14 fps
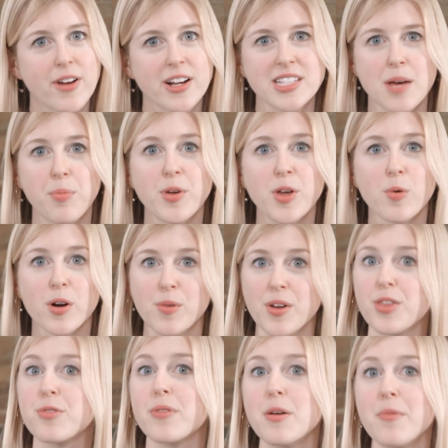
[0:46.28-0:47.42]
for example you work
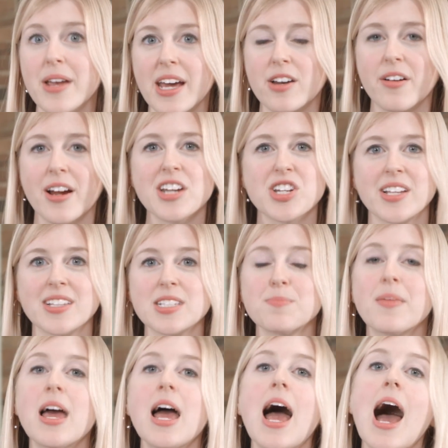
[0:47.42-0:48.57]
with 3-week iterations,
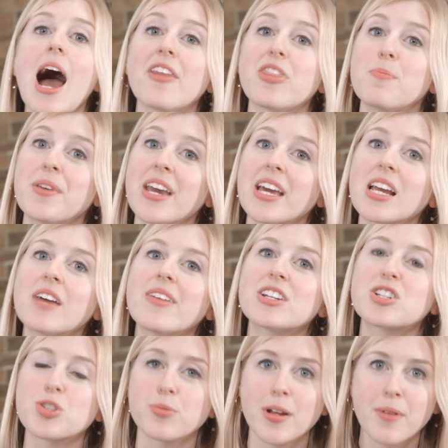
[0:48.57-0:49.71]
at the beginning of
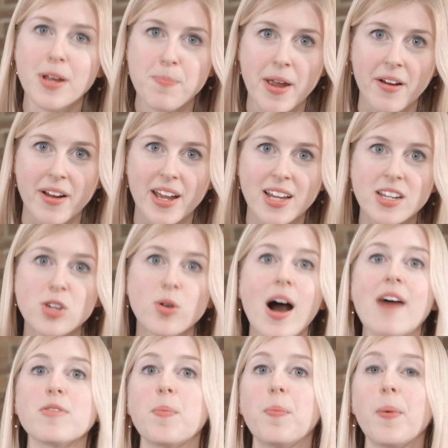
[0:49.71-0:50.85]
each 3-week period, you'll have a